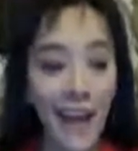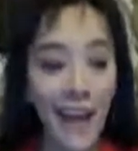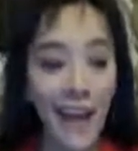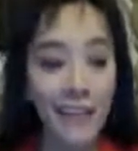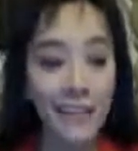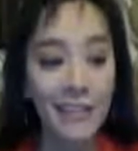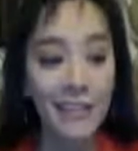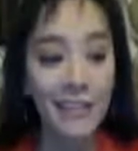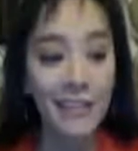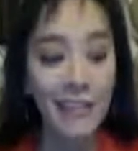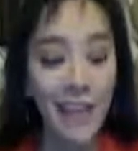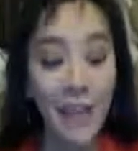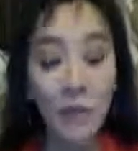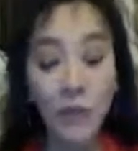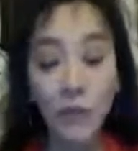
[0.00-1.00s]
and
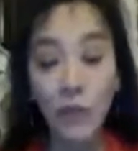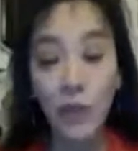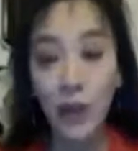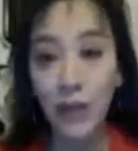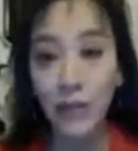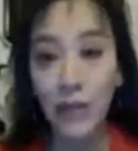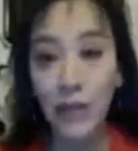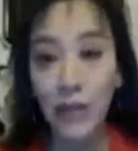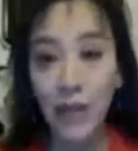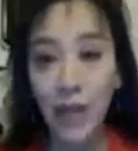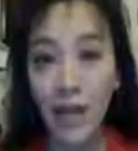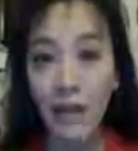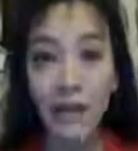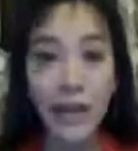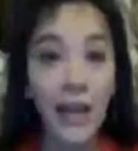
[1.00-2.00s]
they will talk about
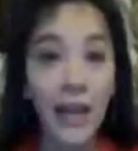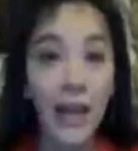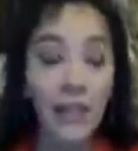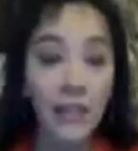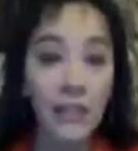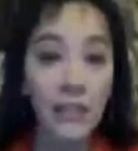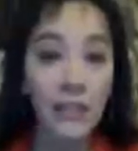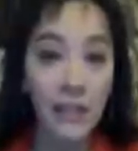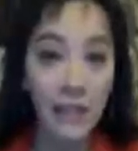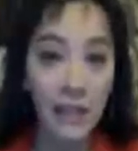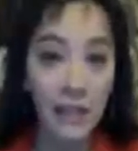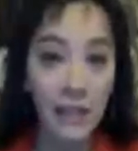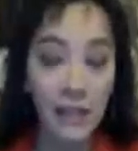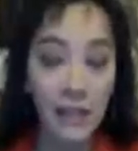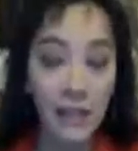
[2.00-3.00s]
how they actually
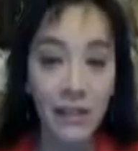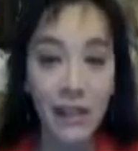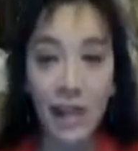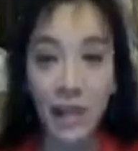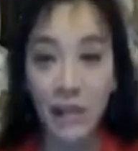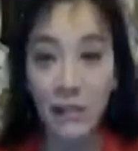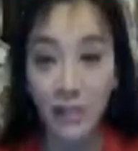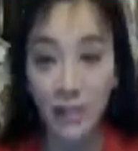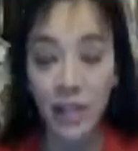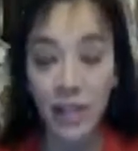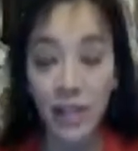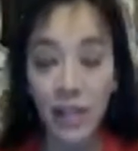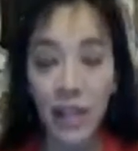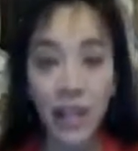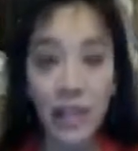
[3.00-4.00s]
think that
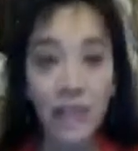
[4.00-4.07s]
ivory